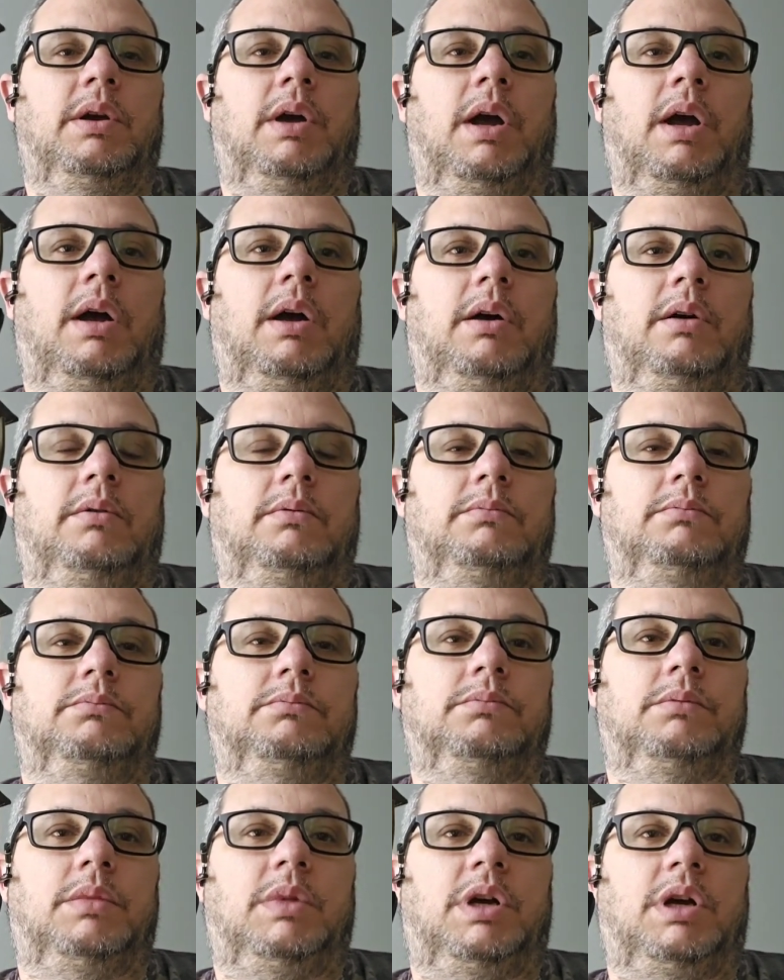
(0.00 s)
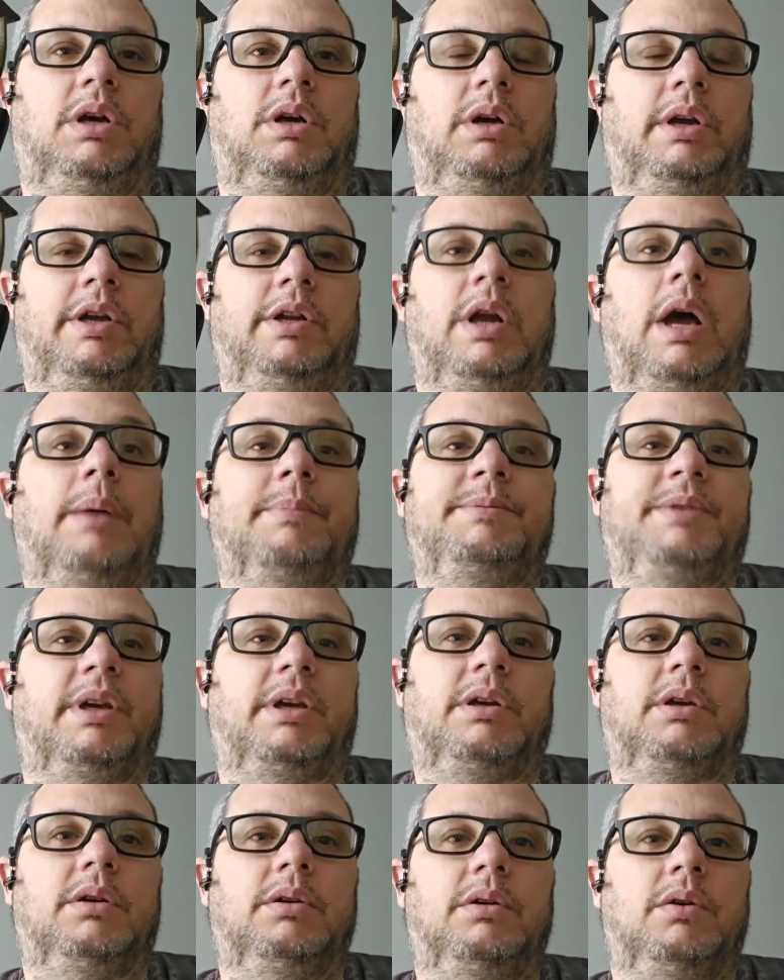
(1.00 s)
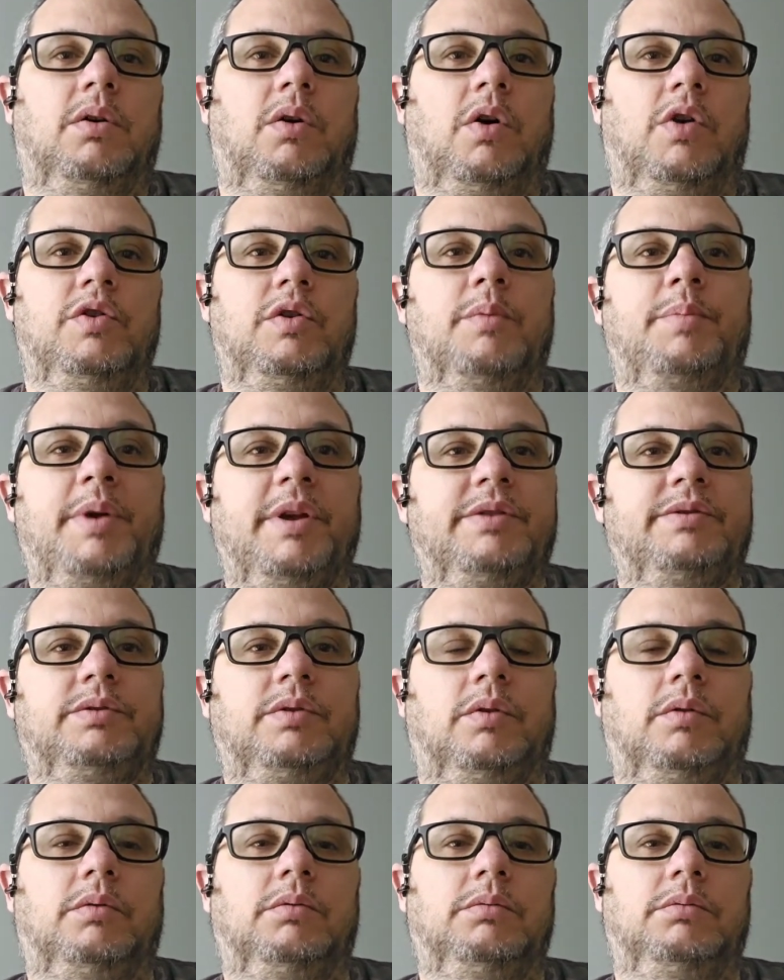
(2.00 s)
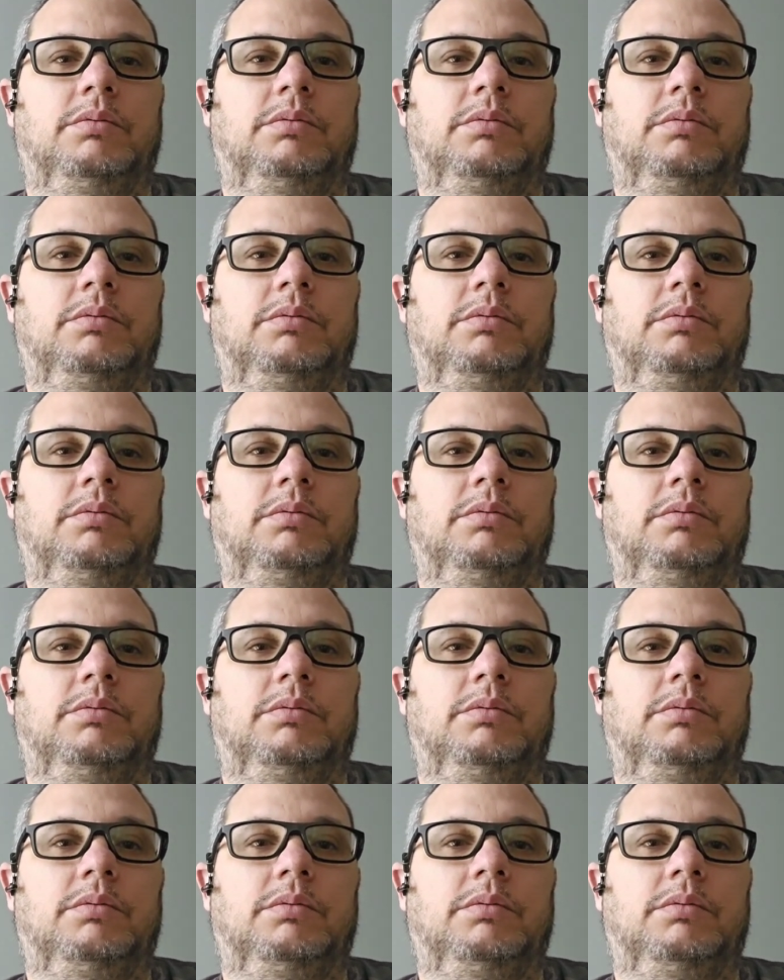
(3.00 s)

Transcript: an optic on your pistol,